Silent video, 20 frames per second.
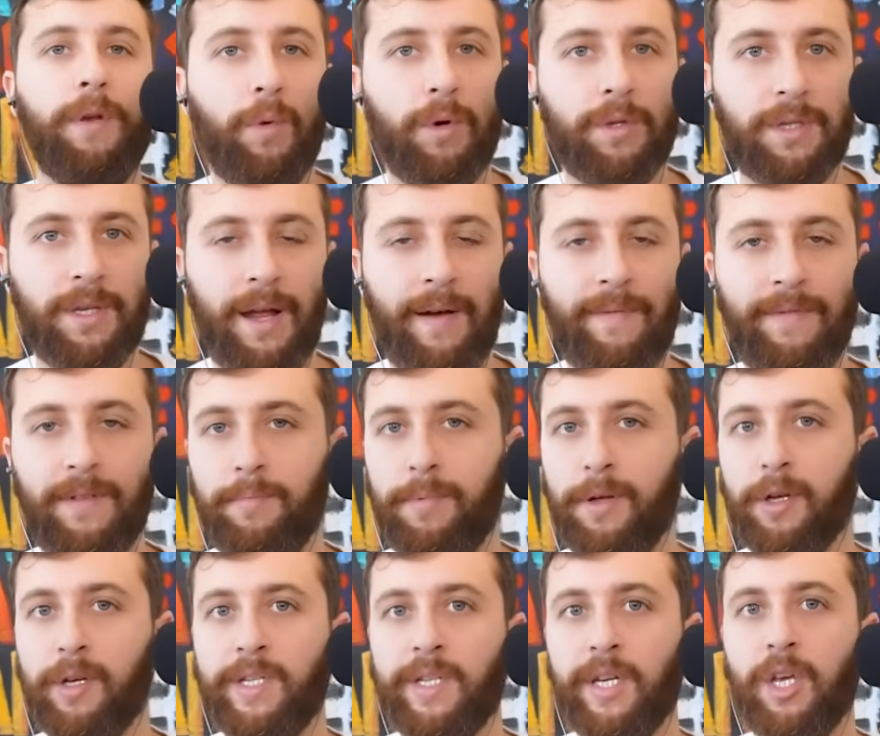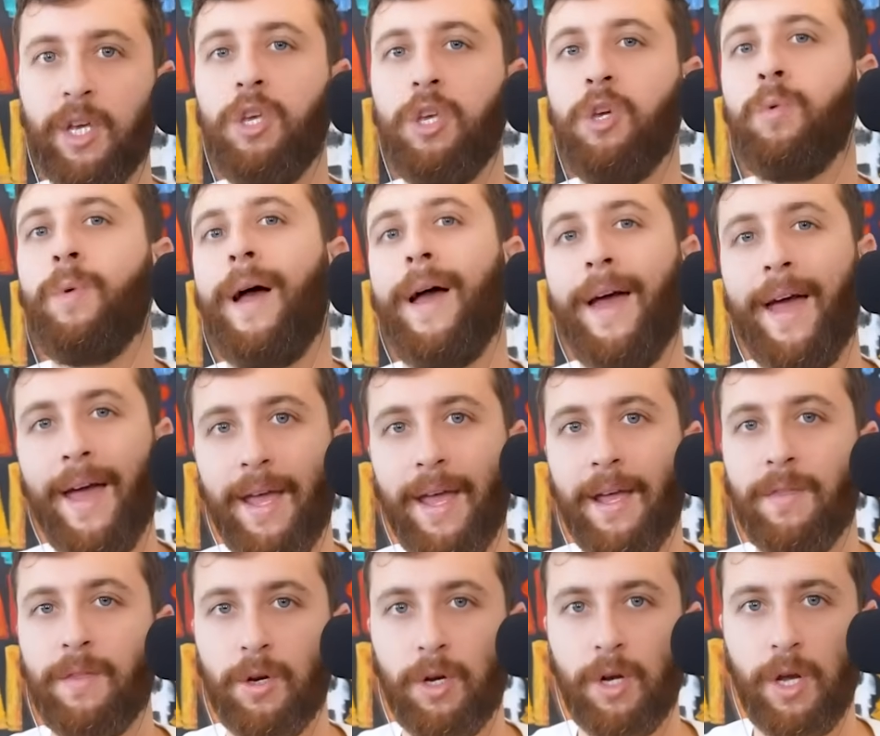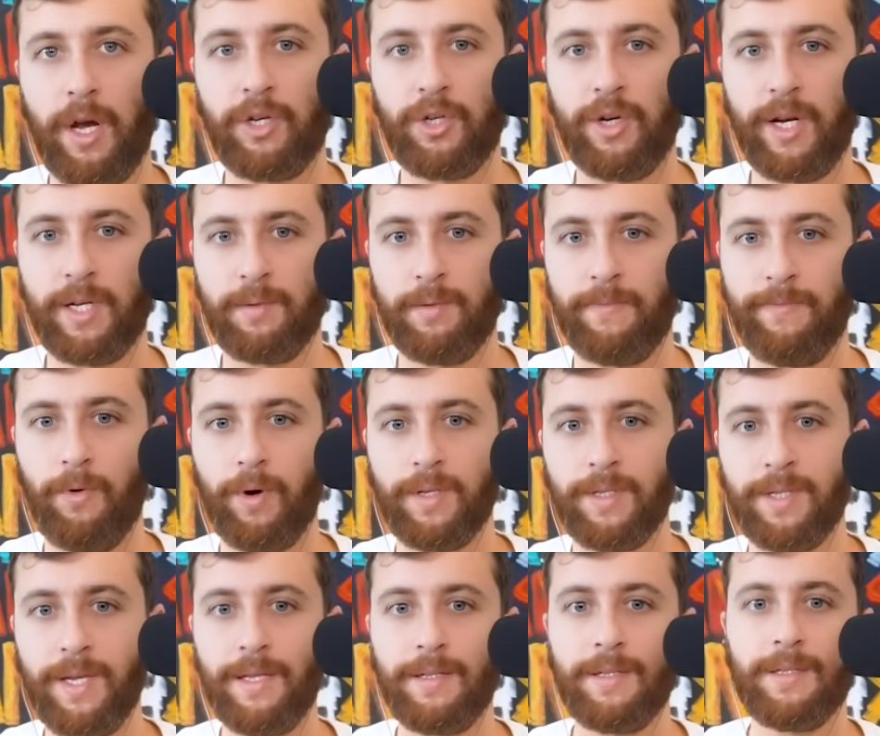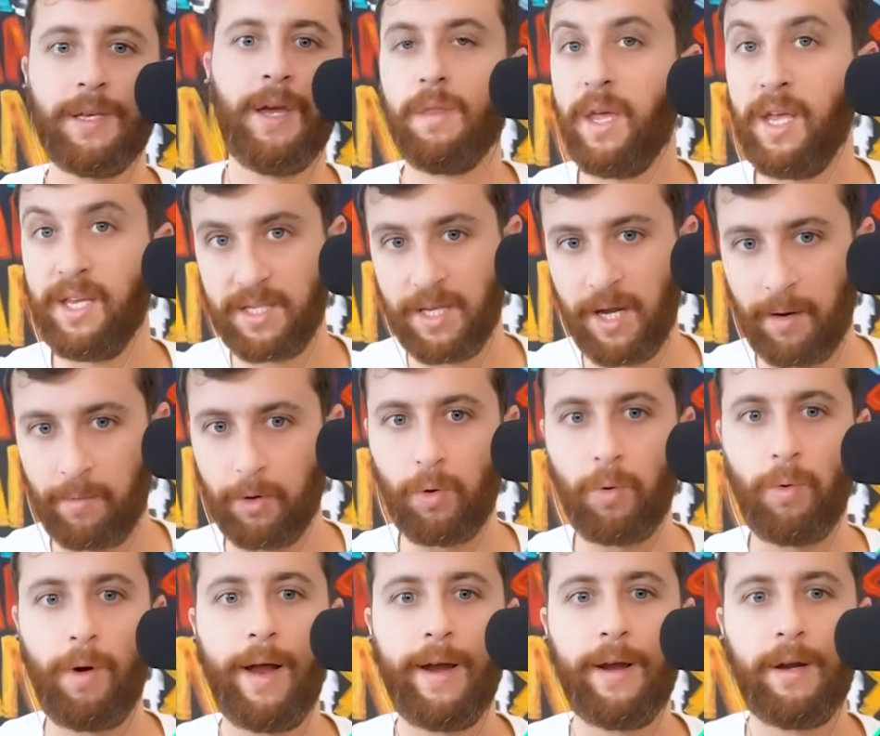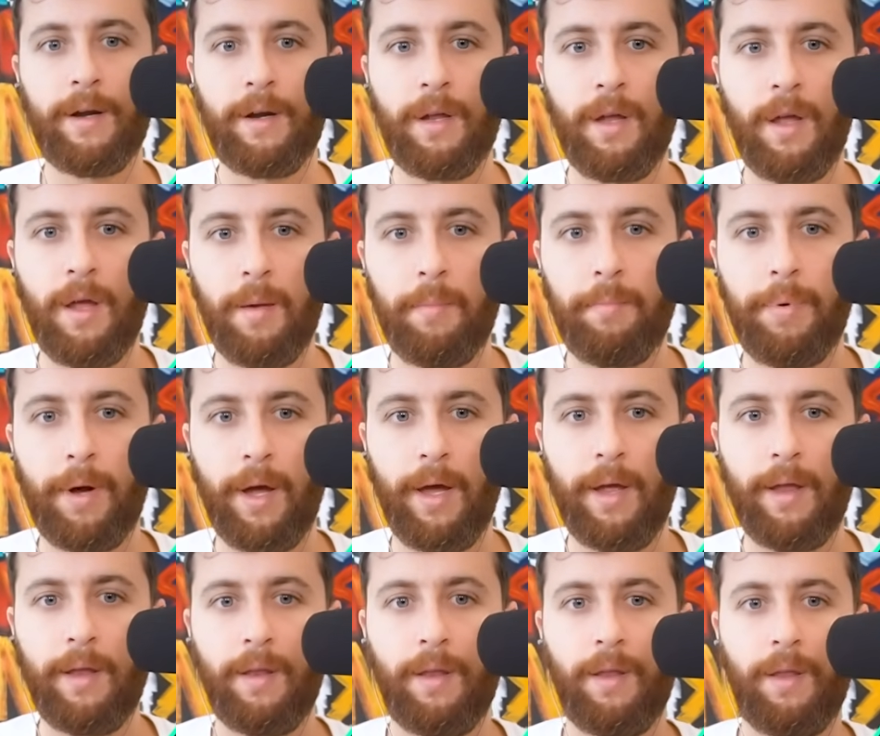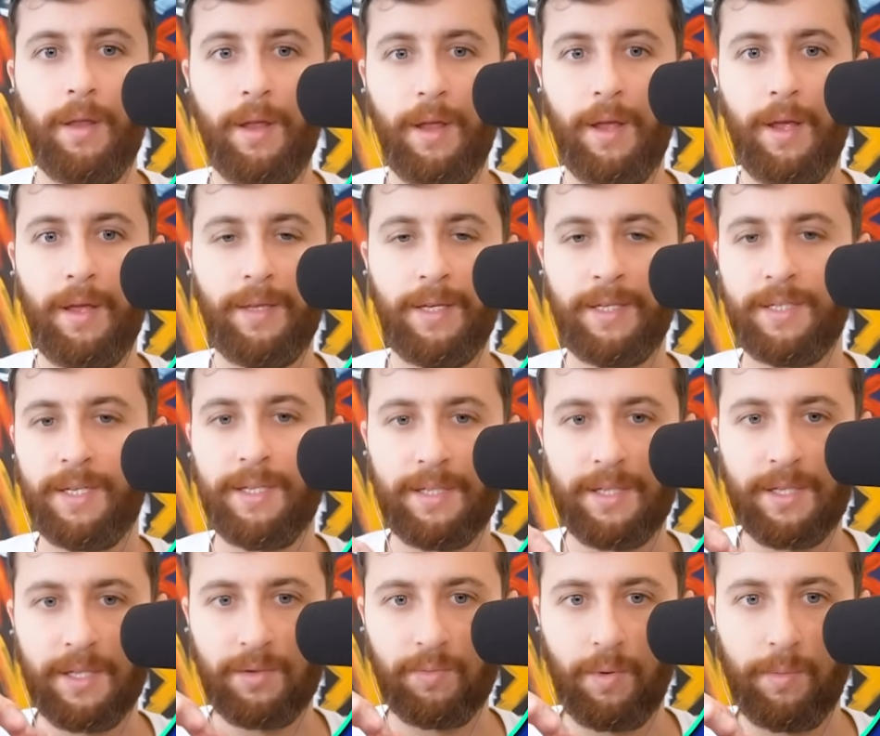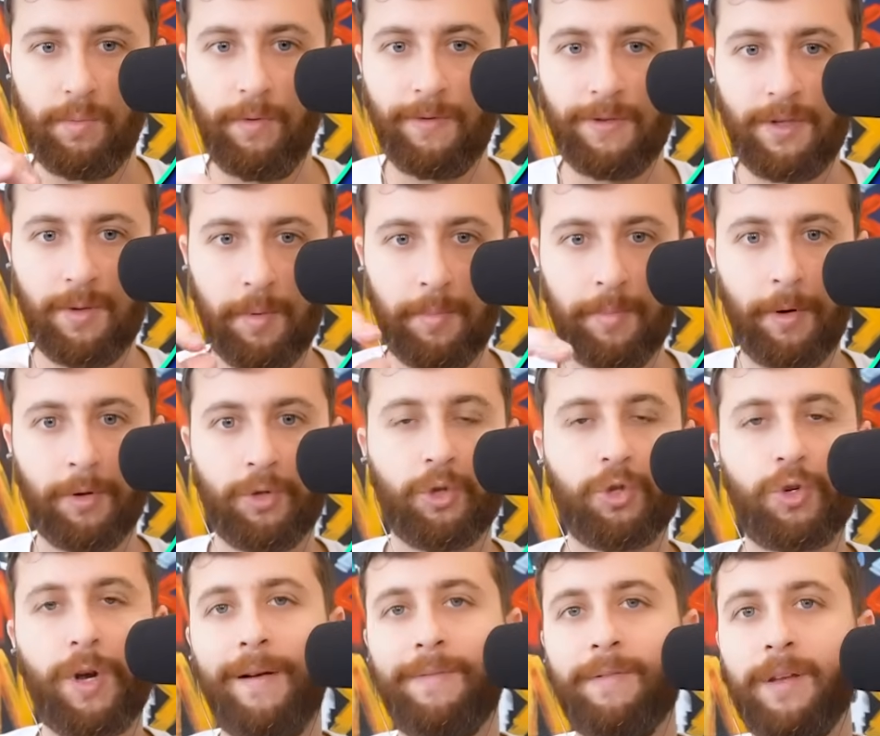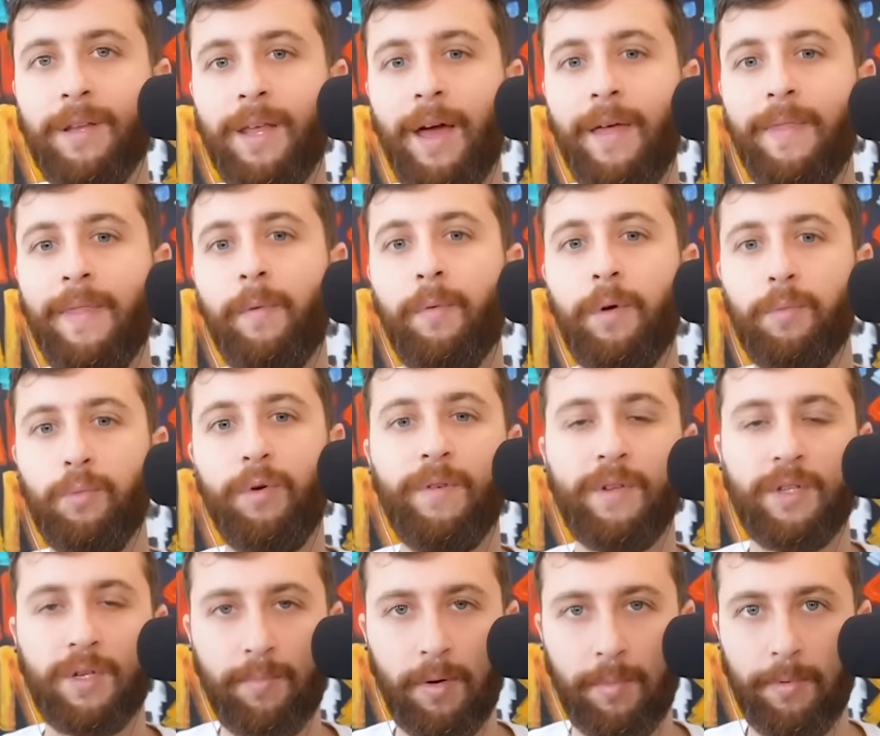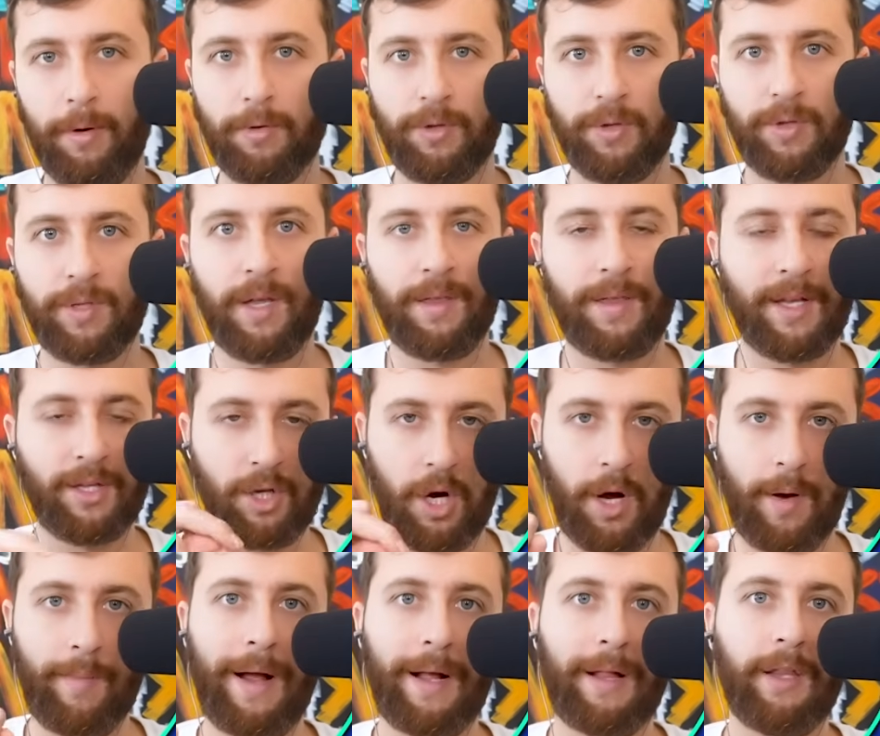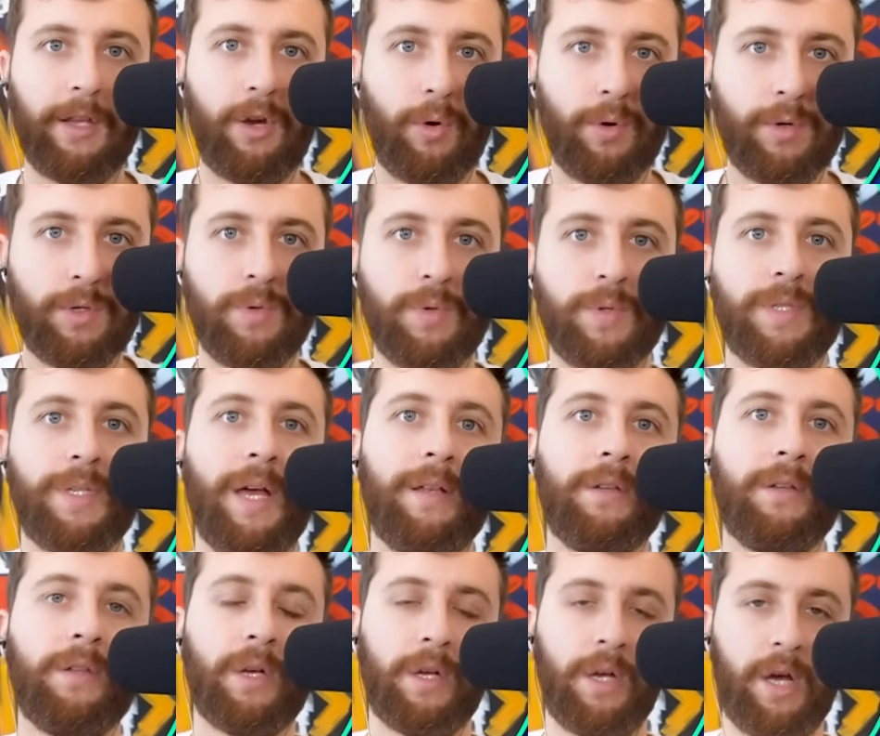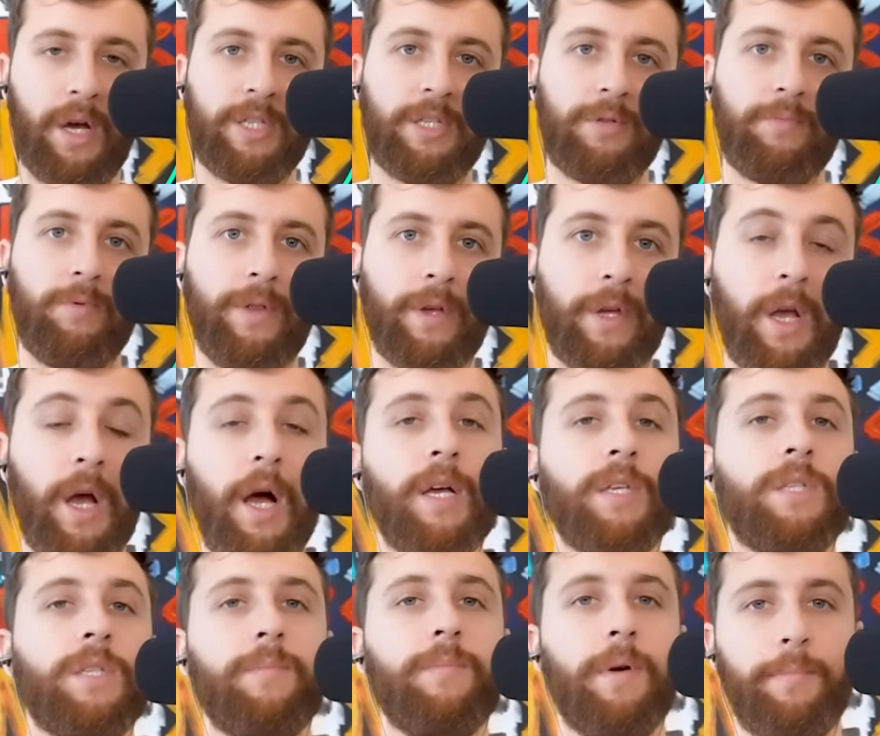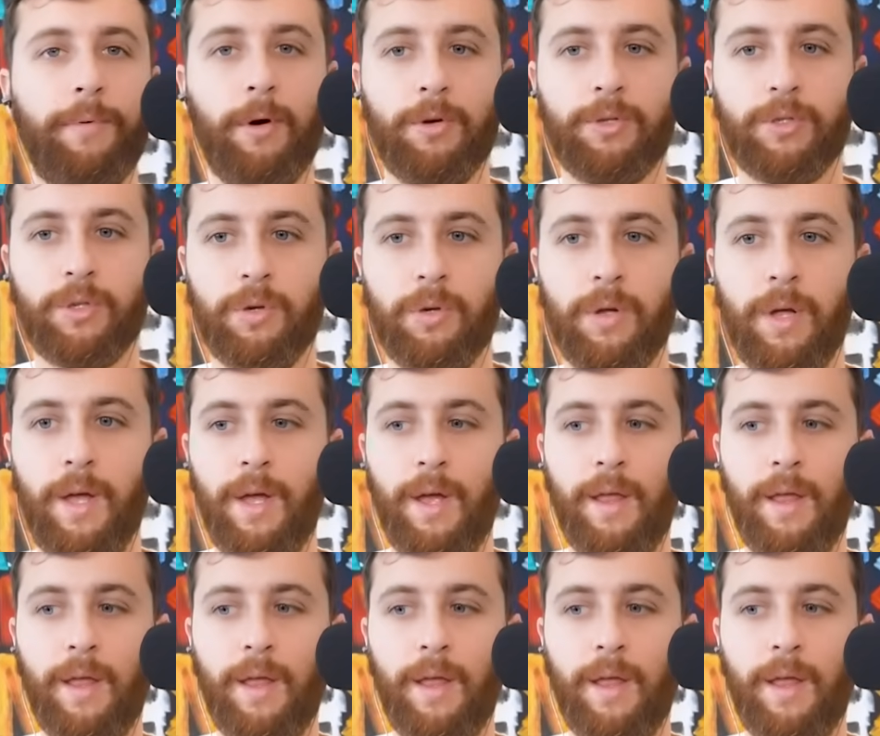wants it to have the ability to QA their contracts before it's sent. It's not required, but in this instance, we move it to proposal drafted and then we move it to proposal sent. That's automatically going to send the custom proposal